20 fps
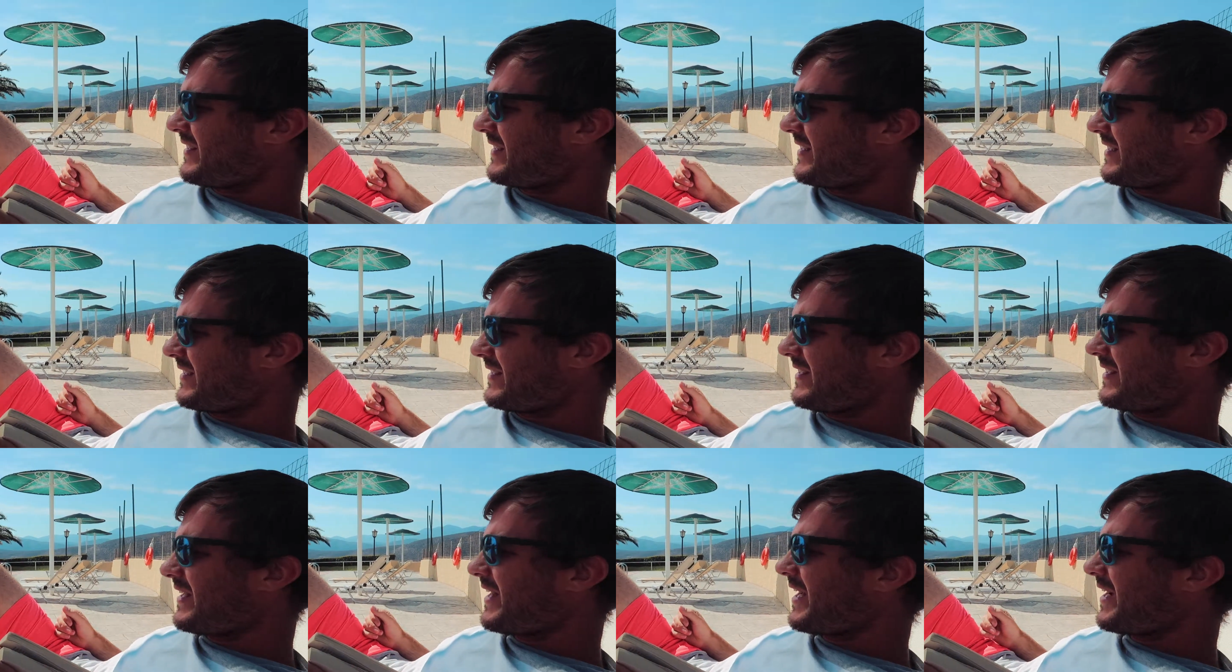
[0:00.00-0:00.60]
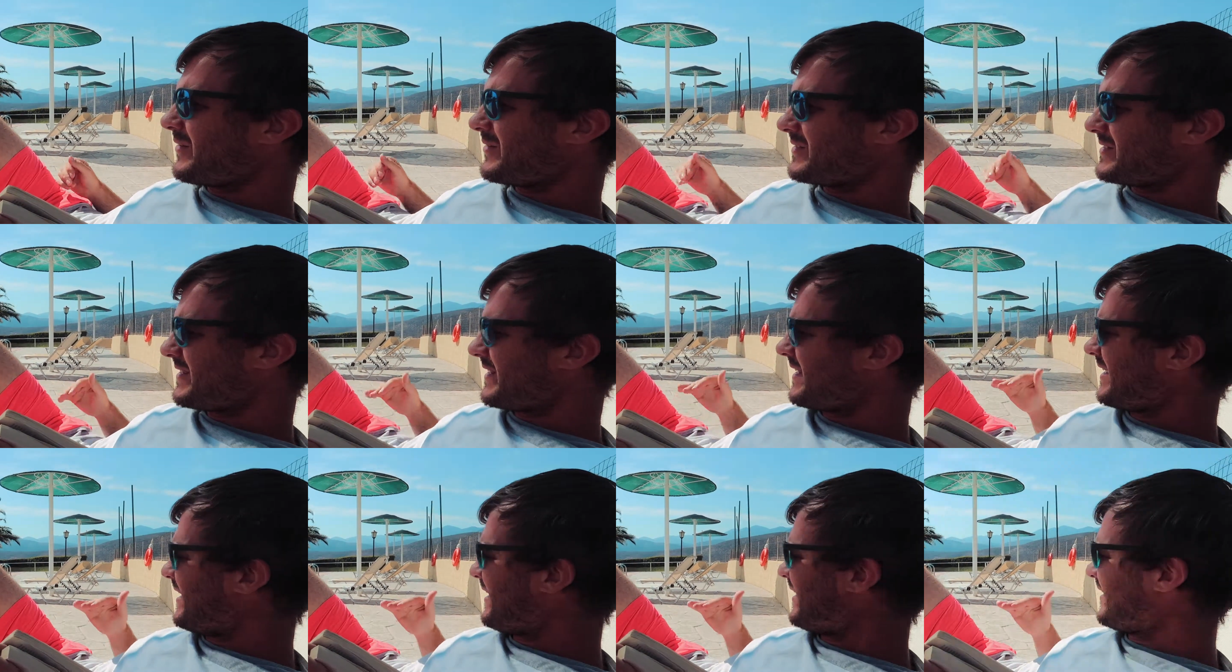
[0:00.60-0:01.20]
Yeah, now it's
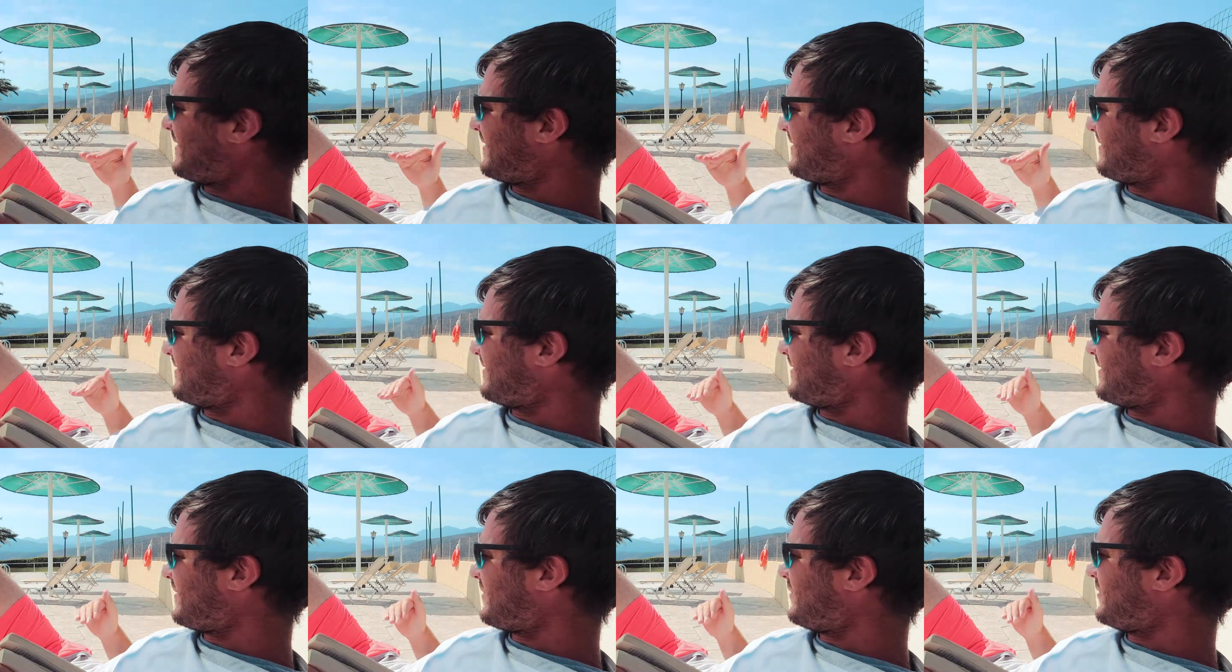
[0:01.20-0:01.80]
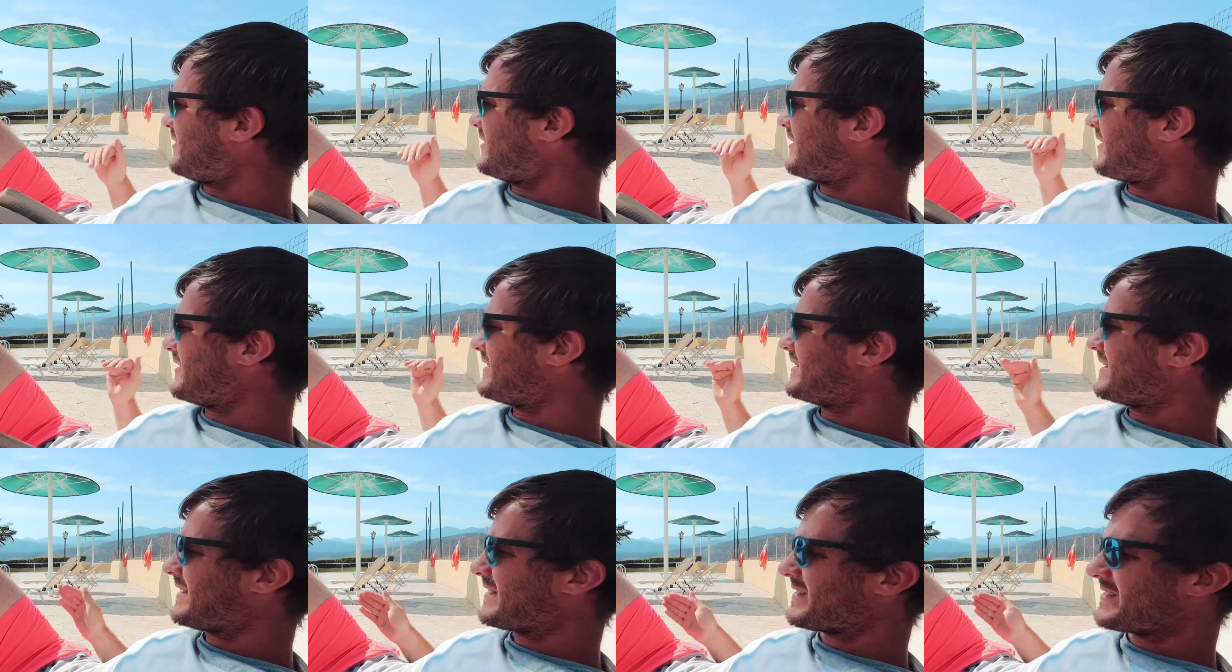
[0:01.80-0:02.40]
like when you go
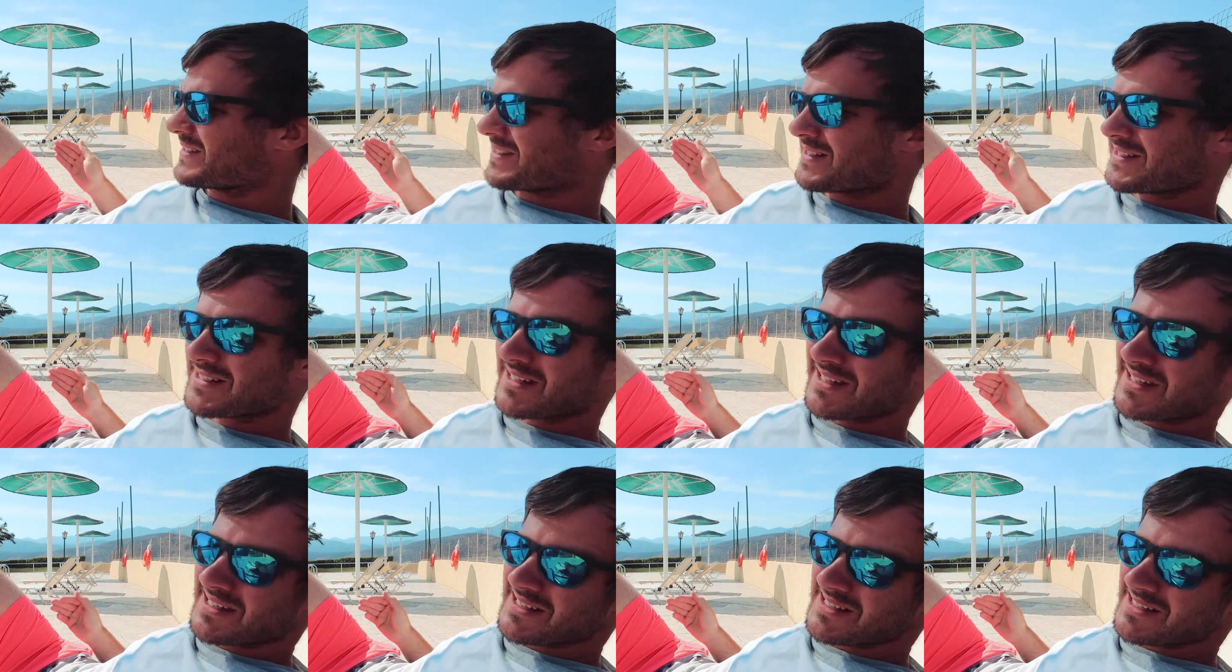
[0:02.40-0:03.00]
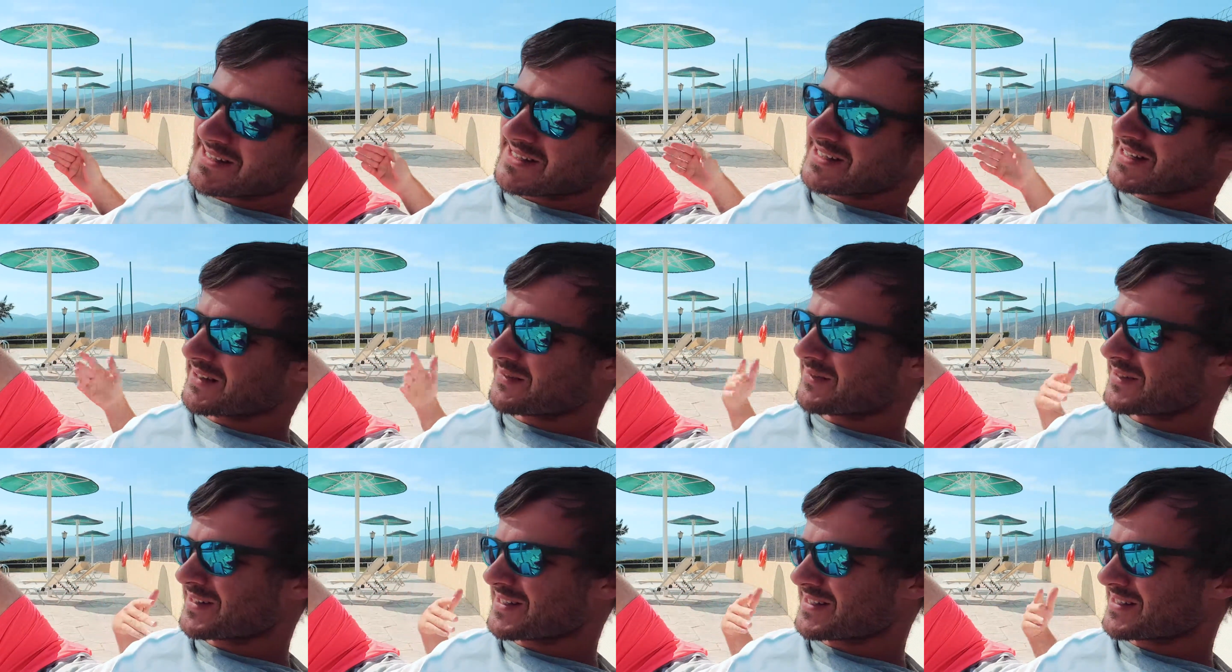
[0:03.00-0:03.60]
down into the cities and
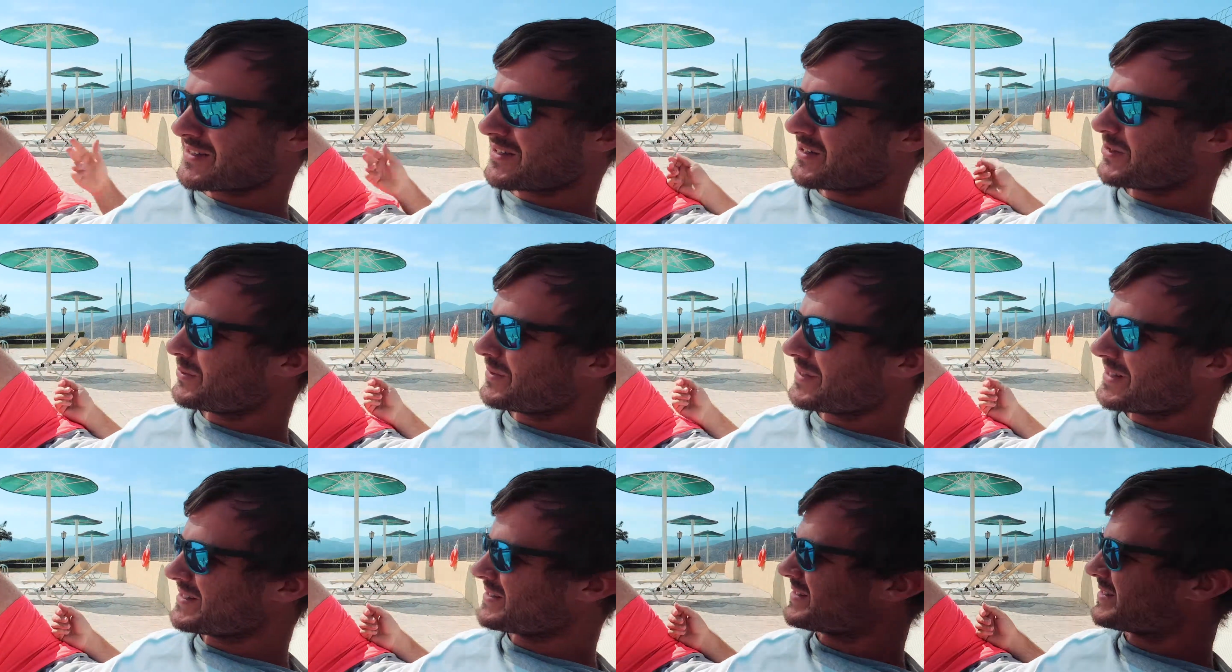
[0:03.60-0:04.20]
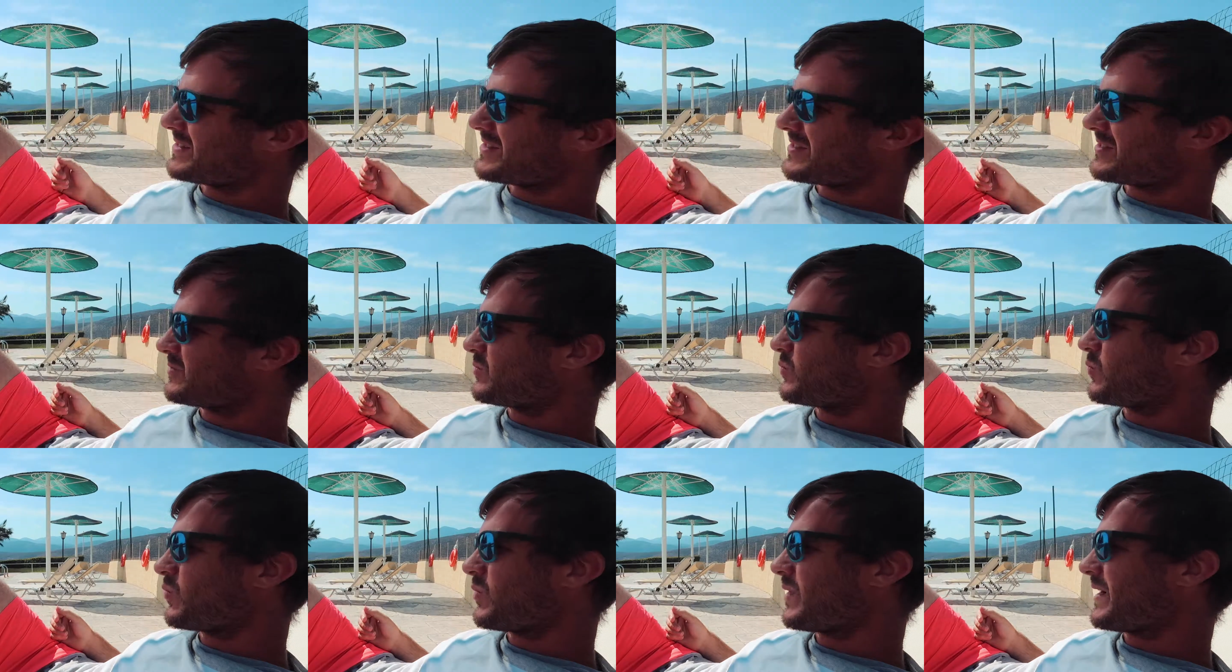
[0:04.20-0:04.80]
stuff where there's not a breeze, it's
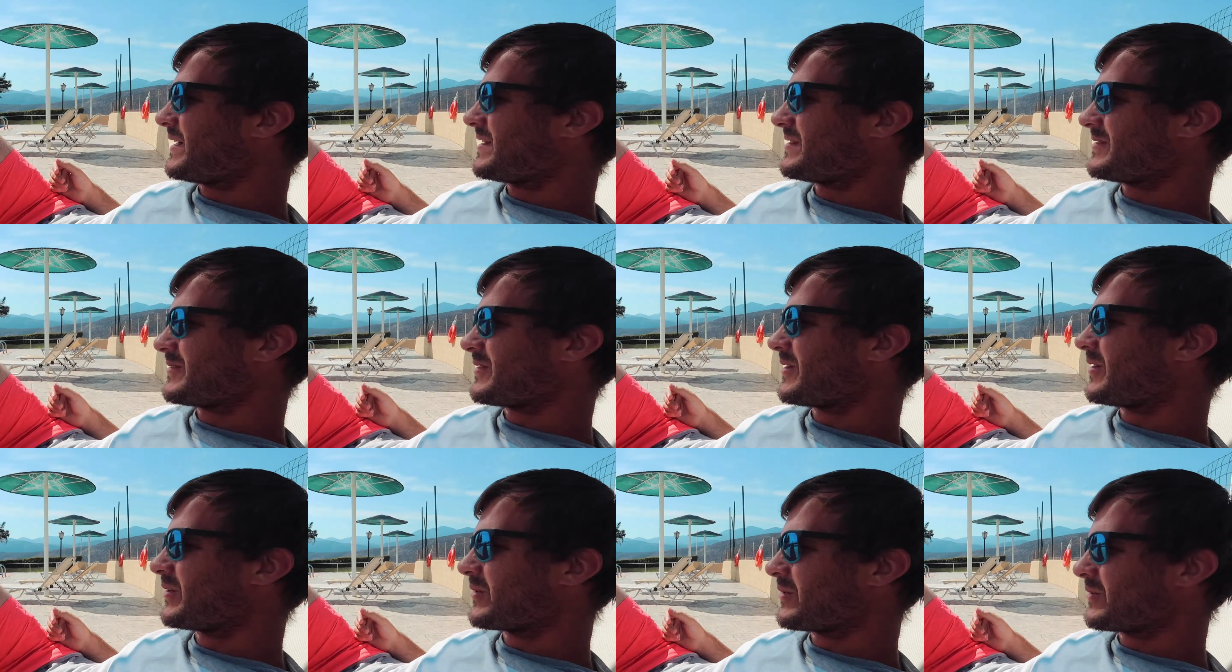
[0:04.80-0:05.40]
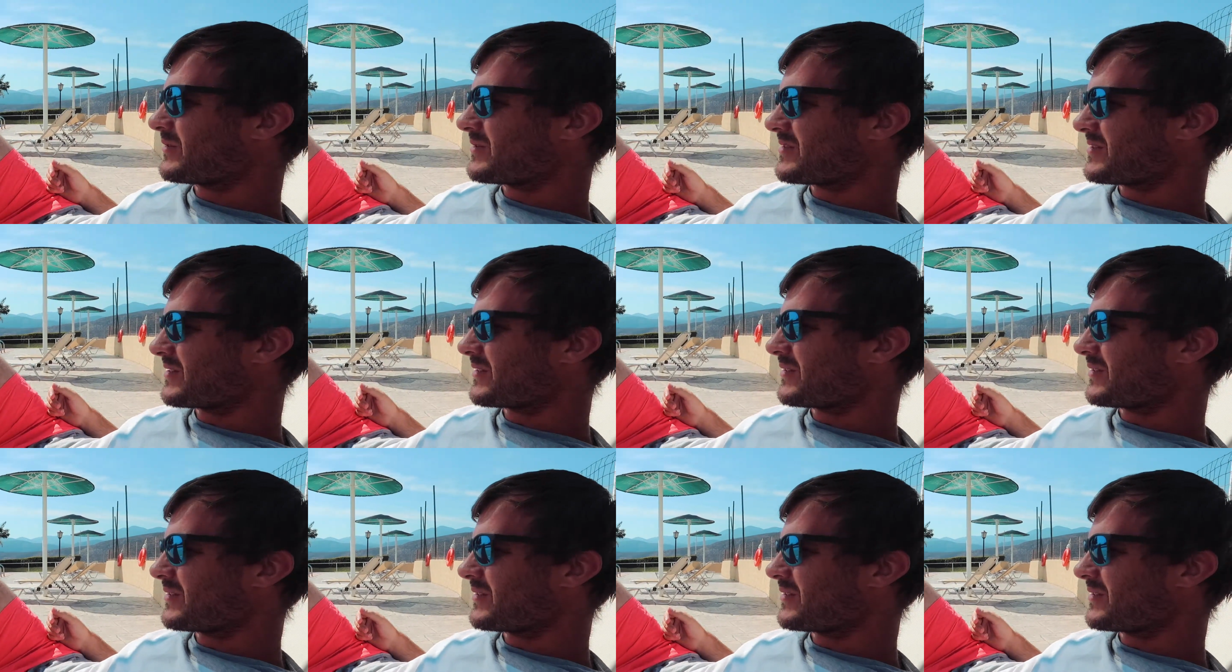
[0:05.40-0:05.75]
way too hot still.